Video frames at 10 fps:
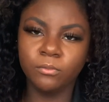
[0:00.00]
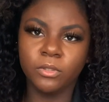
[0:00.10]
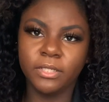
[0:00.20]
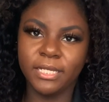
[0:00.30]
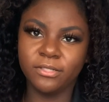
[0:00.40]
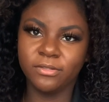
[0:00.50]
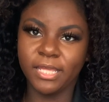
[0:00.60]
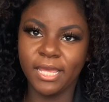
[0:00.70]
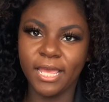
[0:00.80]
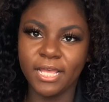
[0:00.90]
we'll handle
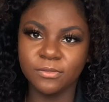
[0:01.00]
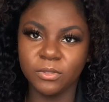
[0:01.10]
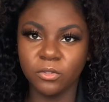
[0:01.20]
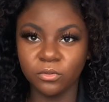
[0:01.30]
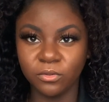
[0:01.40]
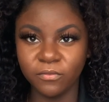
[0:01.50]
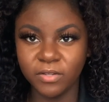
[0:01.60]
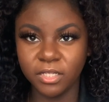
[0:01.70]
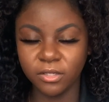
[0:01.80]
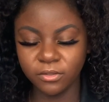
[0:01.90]
that as we go through the video.